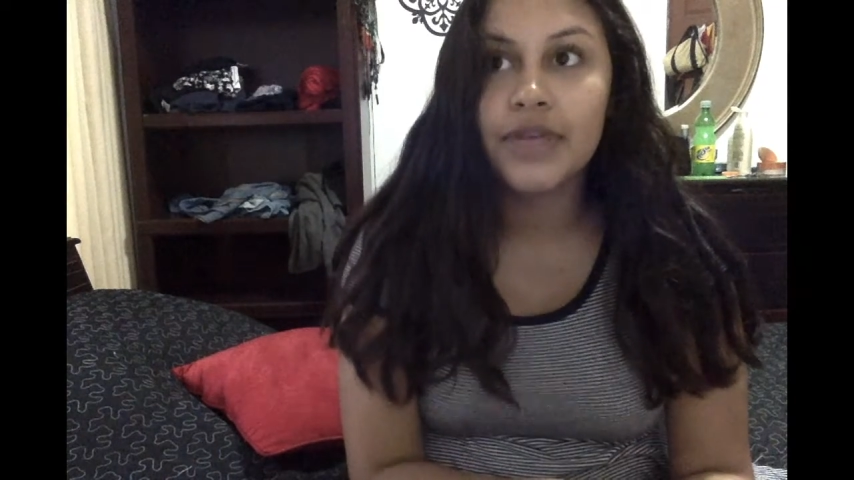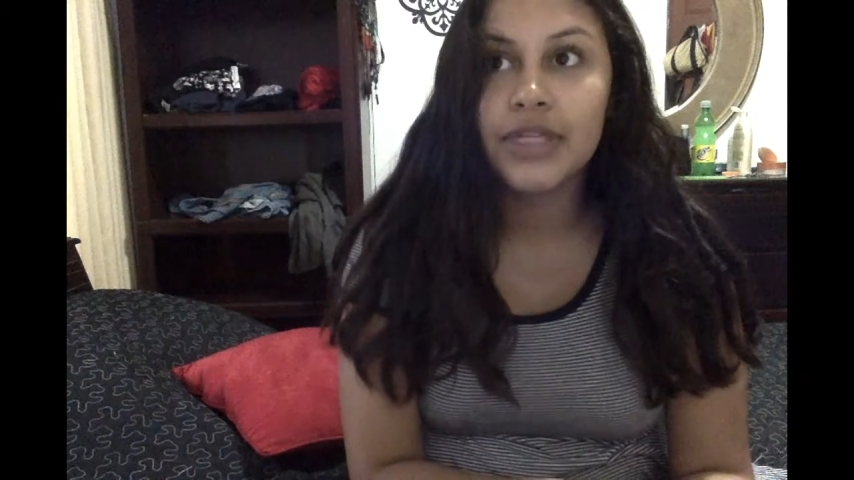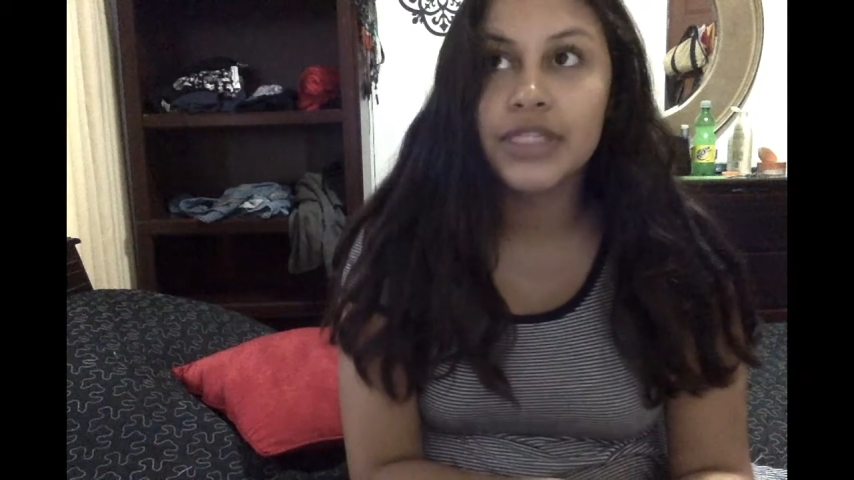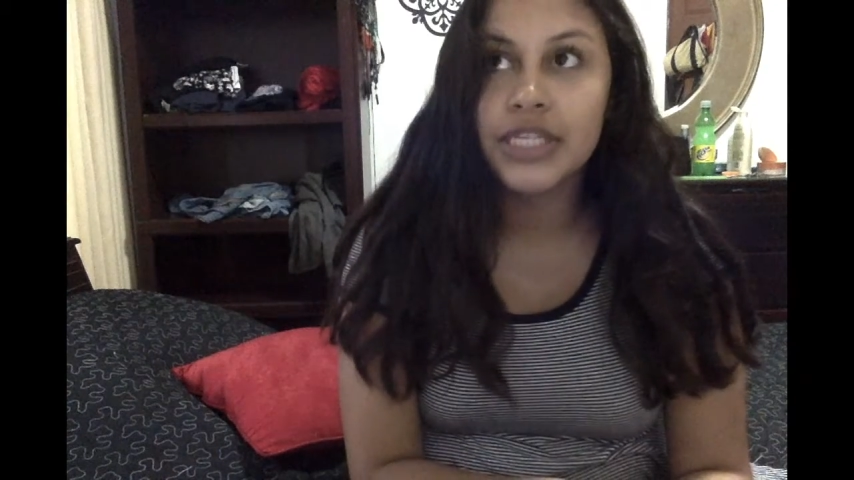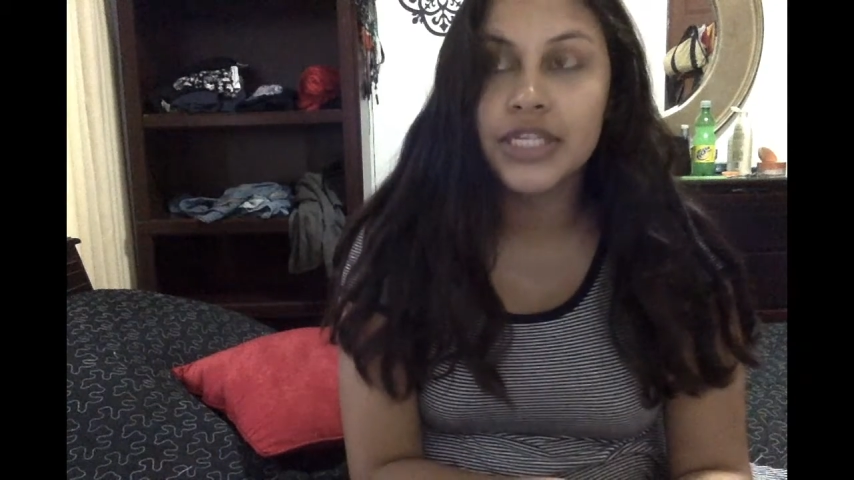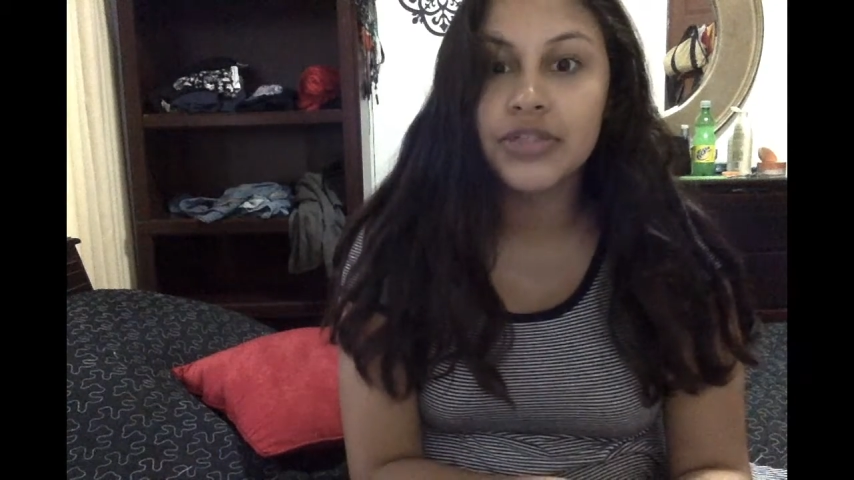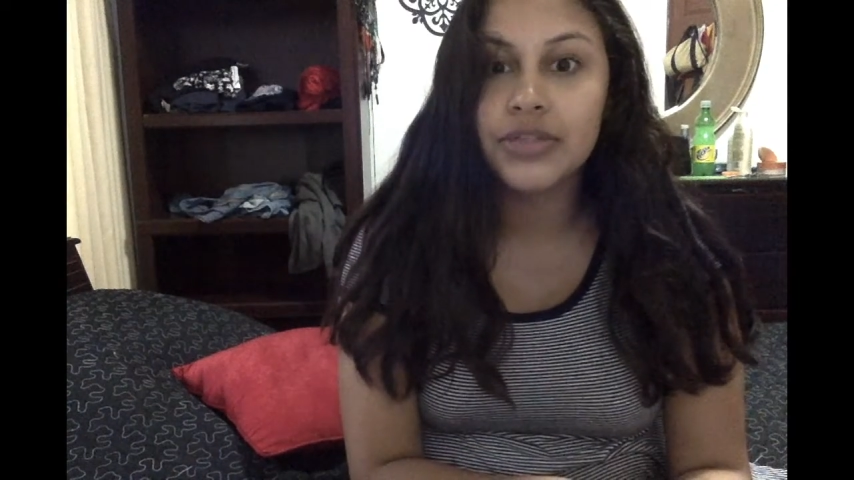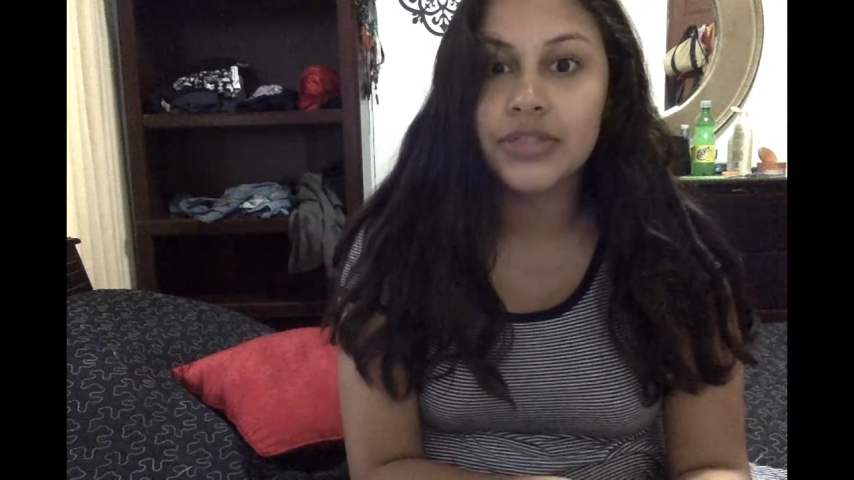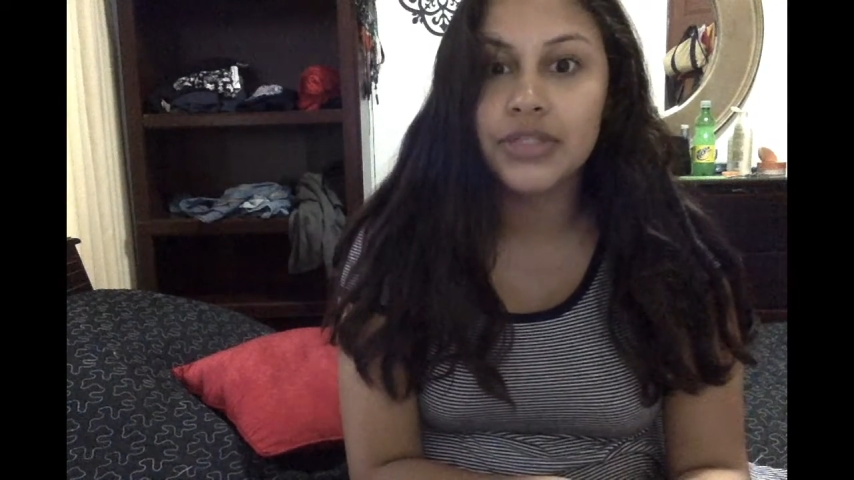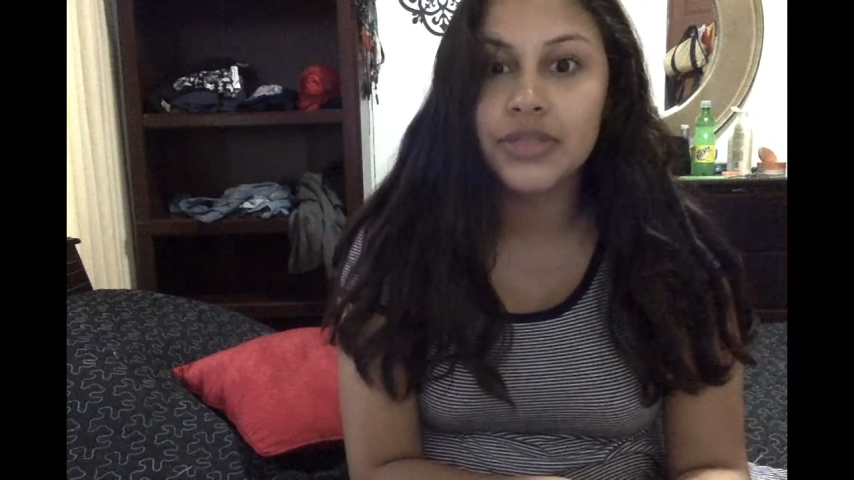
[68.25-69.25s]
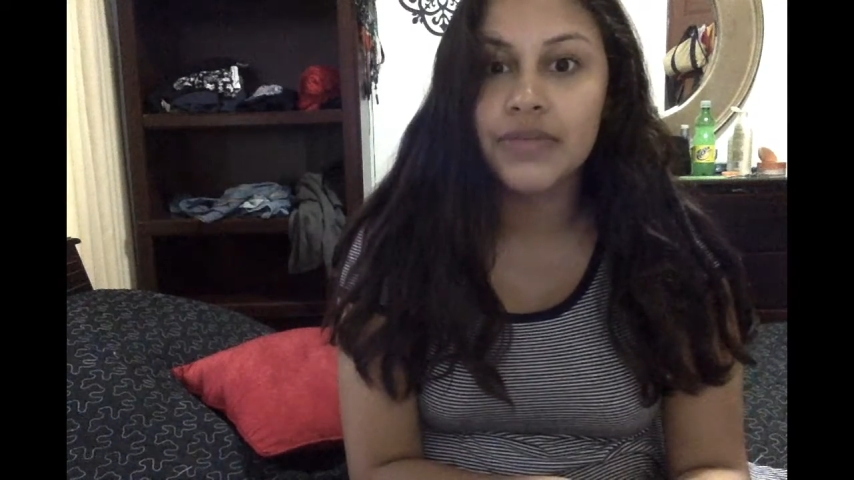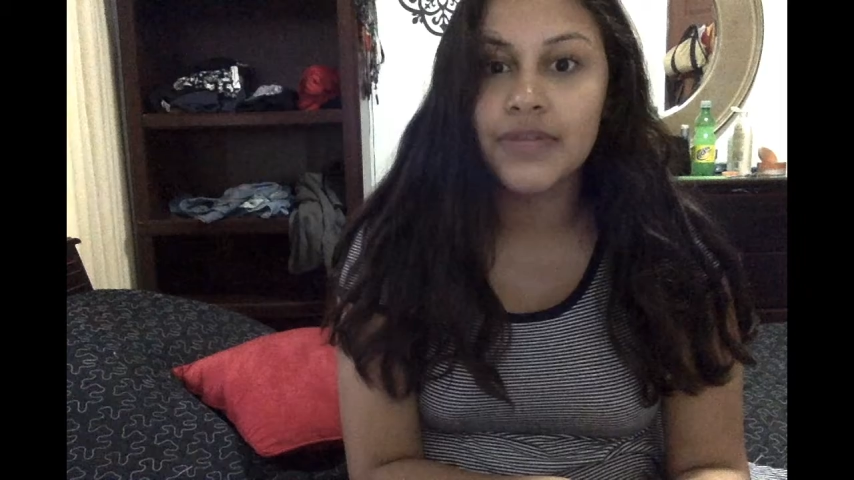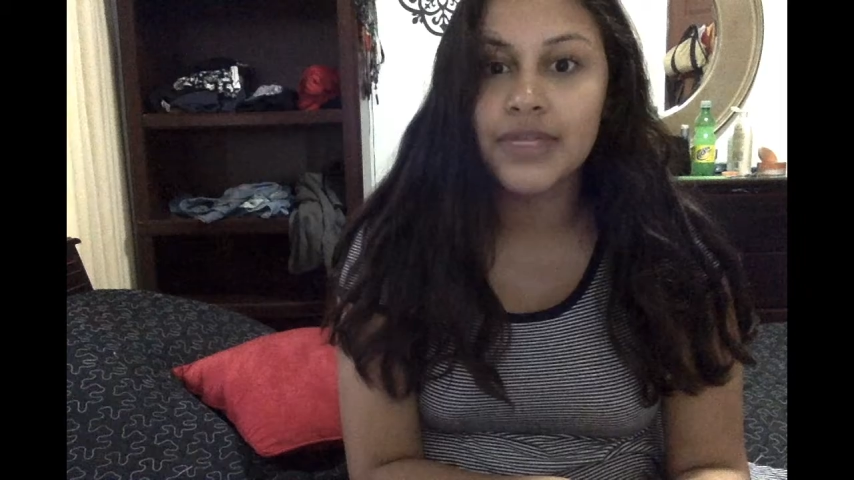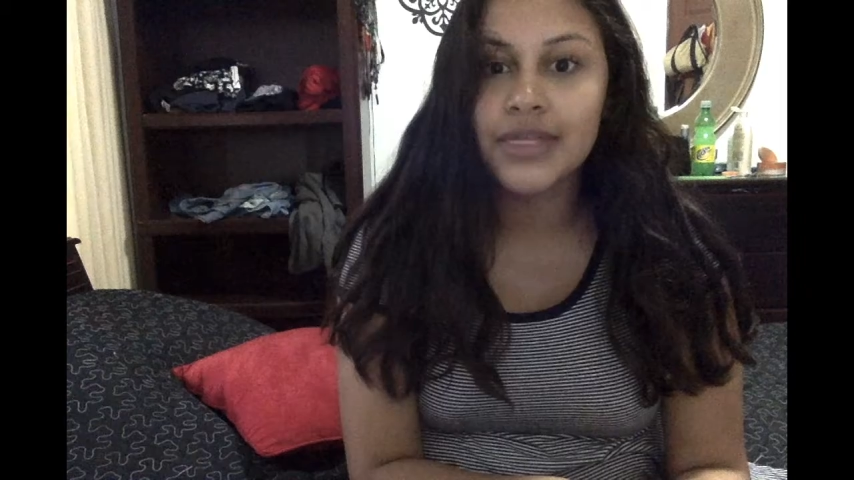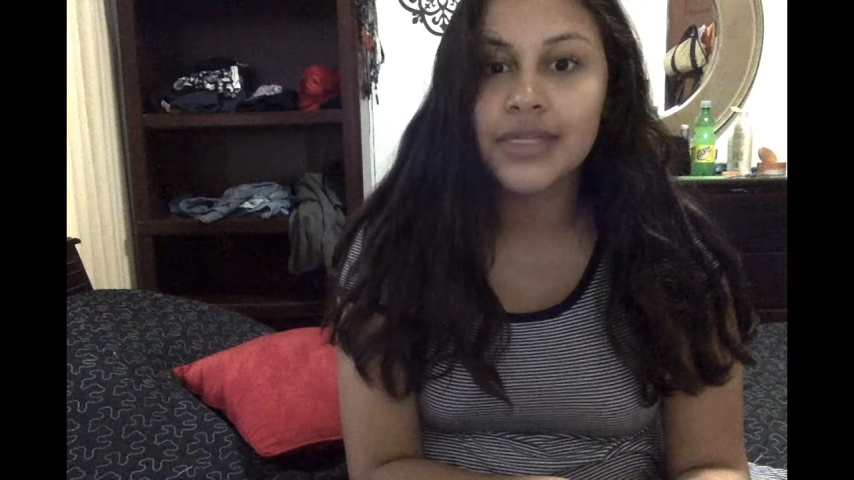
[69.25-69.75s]
continued to
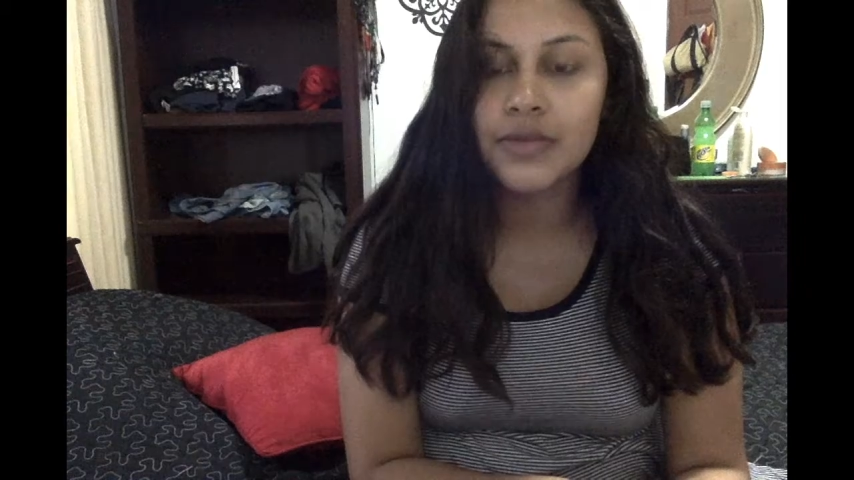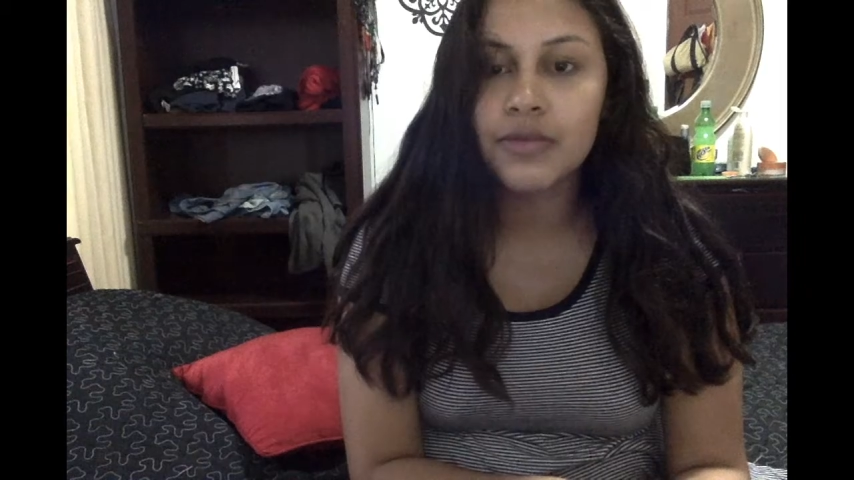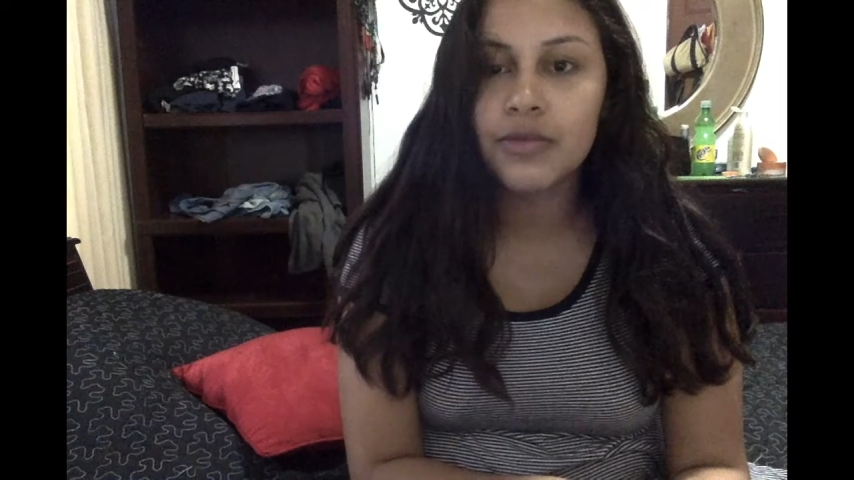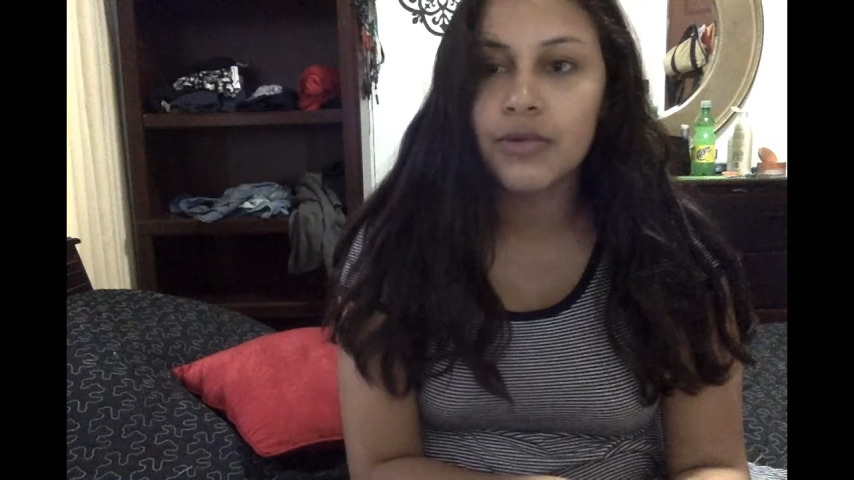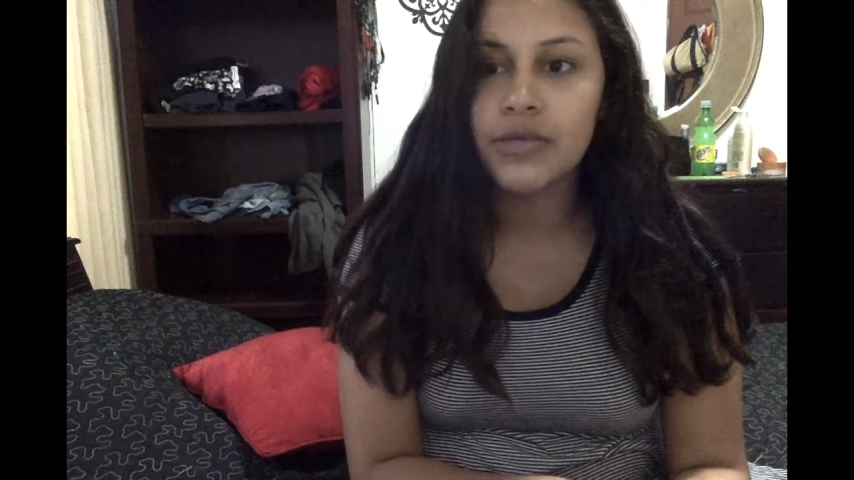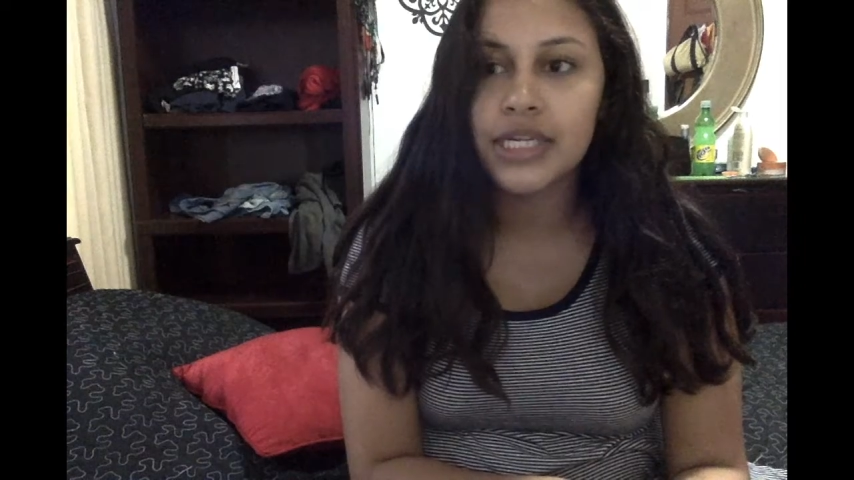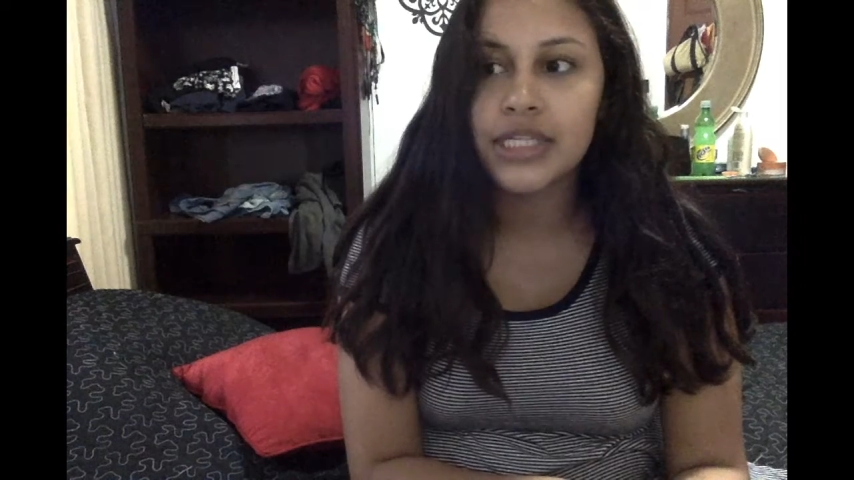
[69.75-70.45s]
visit schools,